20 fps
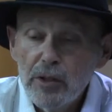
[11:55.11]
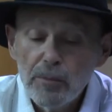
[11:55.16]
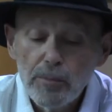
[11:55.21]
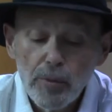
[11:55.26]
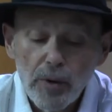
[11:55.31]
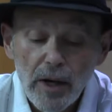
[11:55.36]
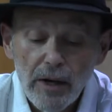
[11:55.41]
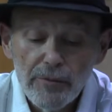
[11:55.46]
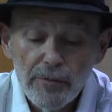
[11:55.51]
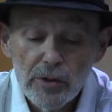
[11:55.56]
the
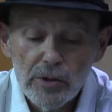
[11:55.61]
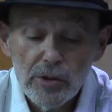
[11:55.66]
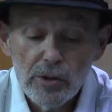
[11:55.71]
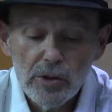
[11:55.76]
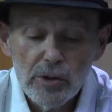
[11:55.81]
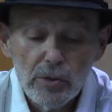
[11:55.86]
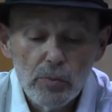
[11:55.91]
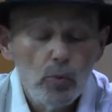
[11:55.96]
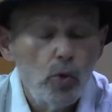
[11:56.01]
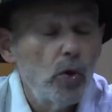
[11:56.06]
prophet
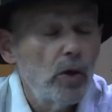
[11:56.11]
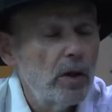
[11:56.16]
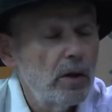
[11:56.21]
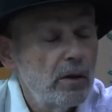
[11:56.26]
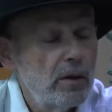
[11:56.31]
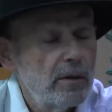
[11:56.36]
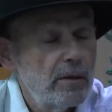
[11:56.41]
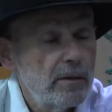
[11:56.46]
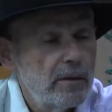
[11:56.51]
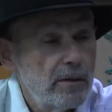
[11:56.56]
Shmuel,
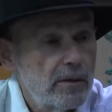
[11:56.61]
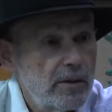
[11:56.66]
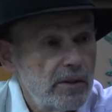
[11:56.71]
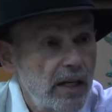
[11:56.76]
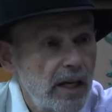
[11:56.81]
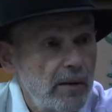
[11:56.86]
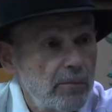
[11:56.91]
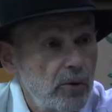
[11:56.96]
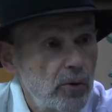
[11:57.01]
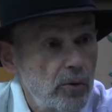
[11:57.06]

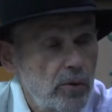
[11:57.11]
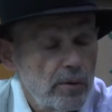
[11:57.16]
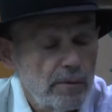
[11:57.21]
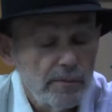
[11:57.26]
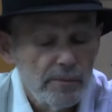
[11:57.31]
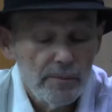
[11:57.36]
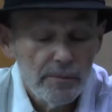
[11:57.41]
Samuel.